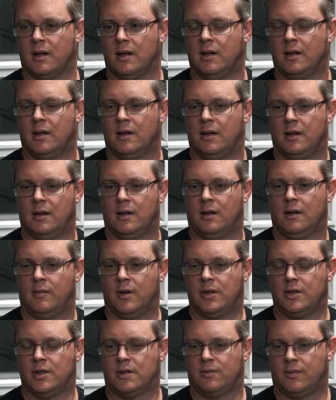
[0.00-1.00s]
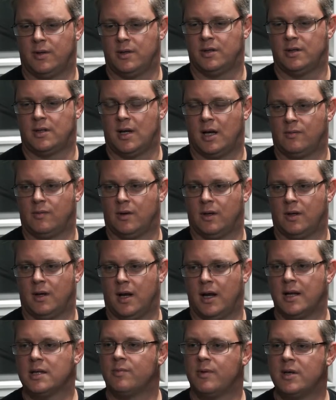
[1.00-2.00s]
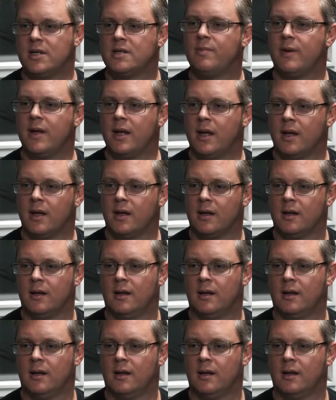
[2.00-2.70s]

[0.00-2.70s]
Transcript: it? yeah. We just we just had one as we speak.